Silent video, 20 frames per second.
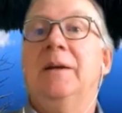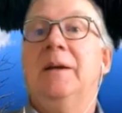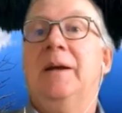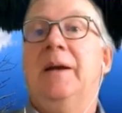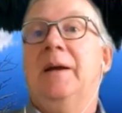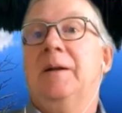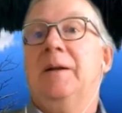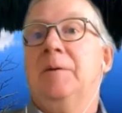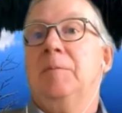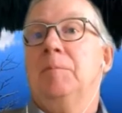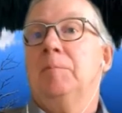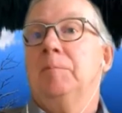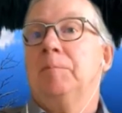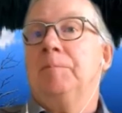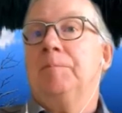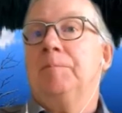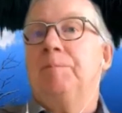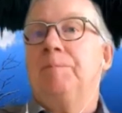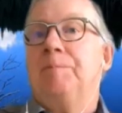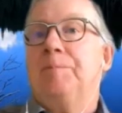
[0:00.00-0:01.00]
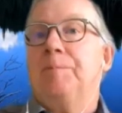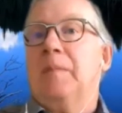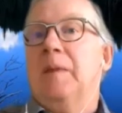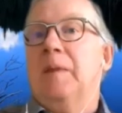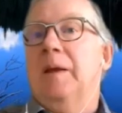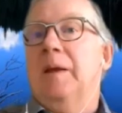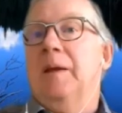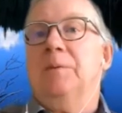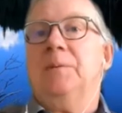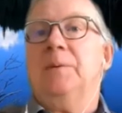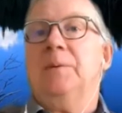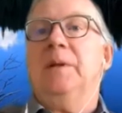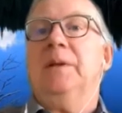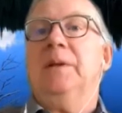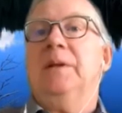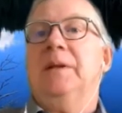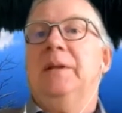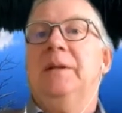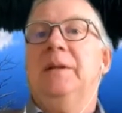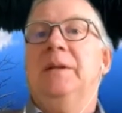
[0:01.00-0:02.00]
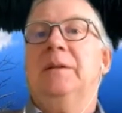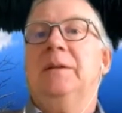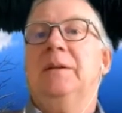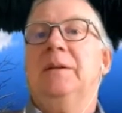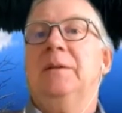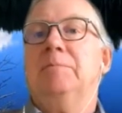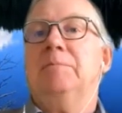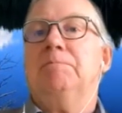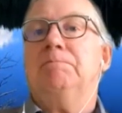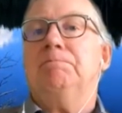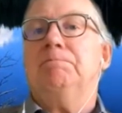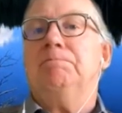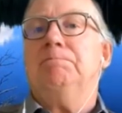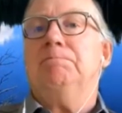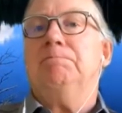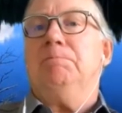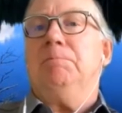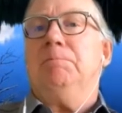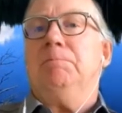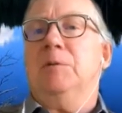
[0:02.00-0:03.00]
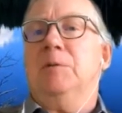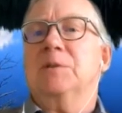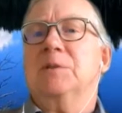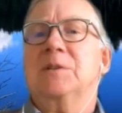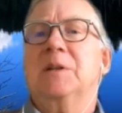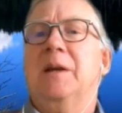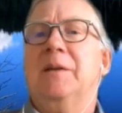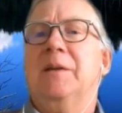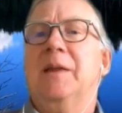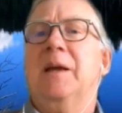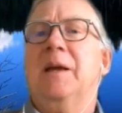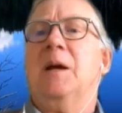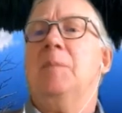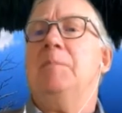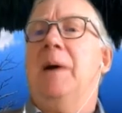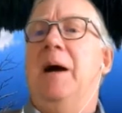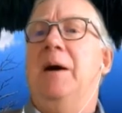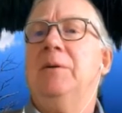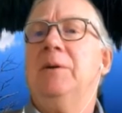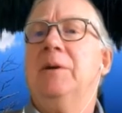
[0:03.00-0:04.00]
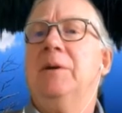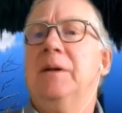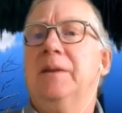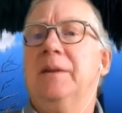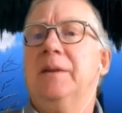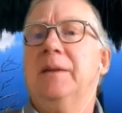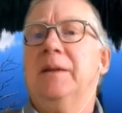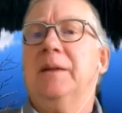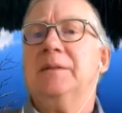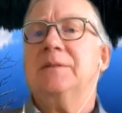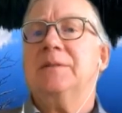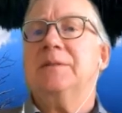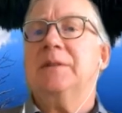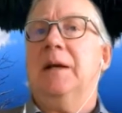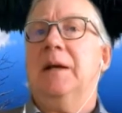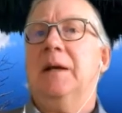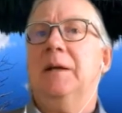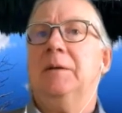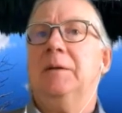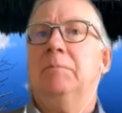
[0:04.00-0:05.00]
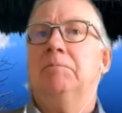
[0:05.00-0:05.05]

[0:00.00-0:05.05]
And it really didn't, there was nothing about it that said